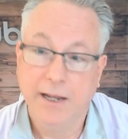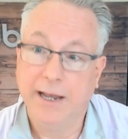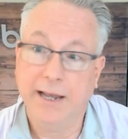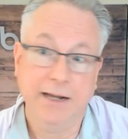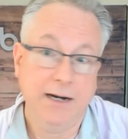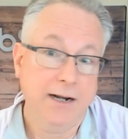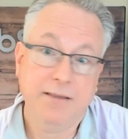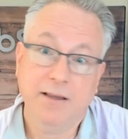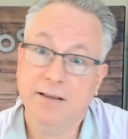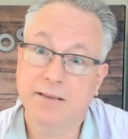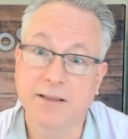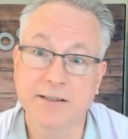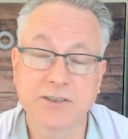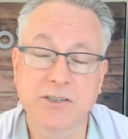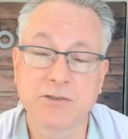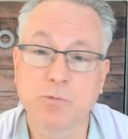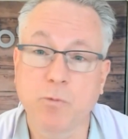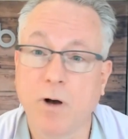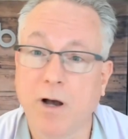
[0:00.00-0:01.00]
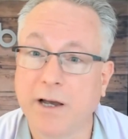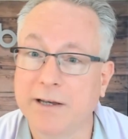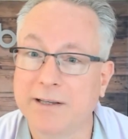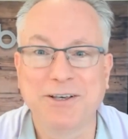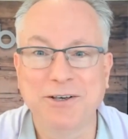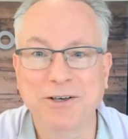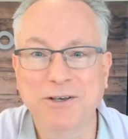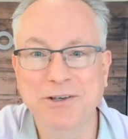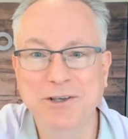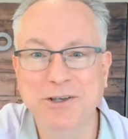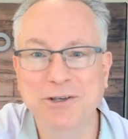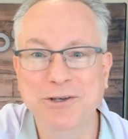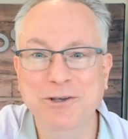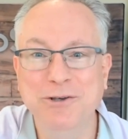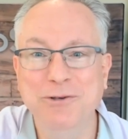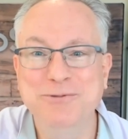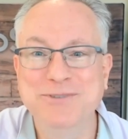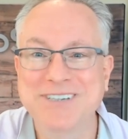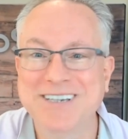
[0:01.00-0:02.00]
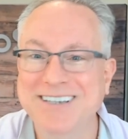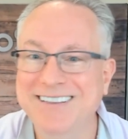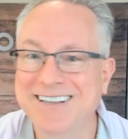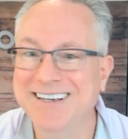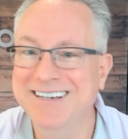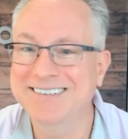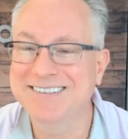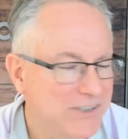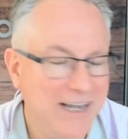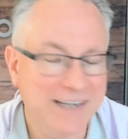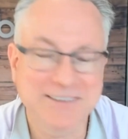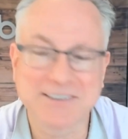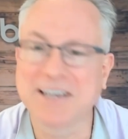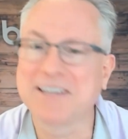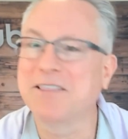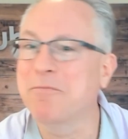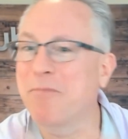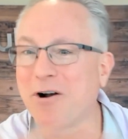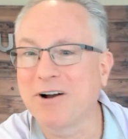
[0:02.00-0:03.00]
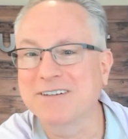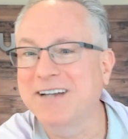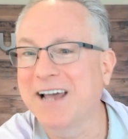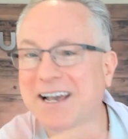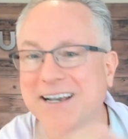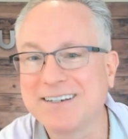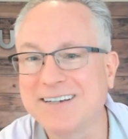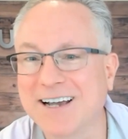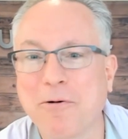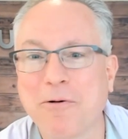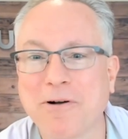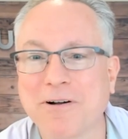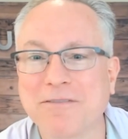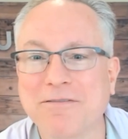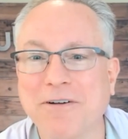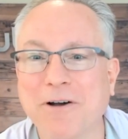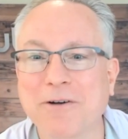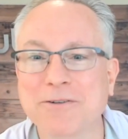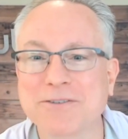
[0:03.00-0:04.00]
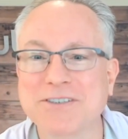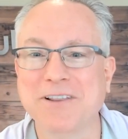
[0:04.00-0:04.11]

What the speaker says: And I think this is why you see these stats like the Martech org folks,